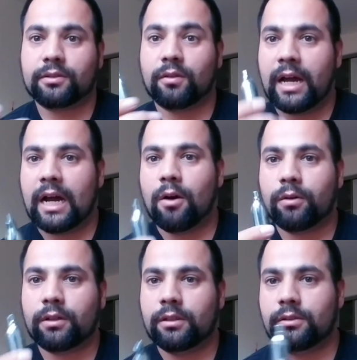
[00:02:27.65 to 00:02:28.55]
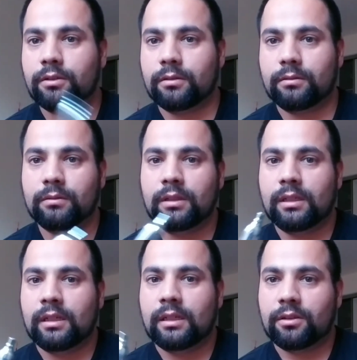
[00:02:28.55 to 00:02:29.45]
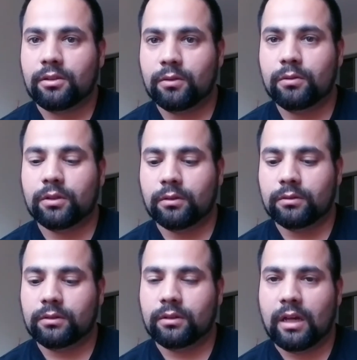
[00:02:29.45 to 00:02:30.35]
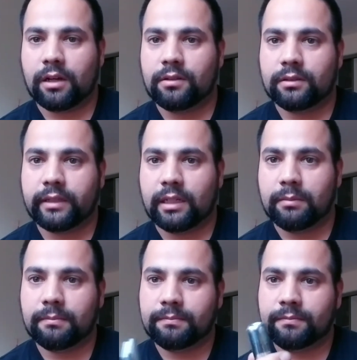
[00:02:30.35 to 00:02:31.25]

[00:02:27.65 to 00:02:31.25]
so how can you use those? How can you stand them up?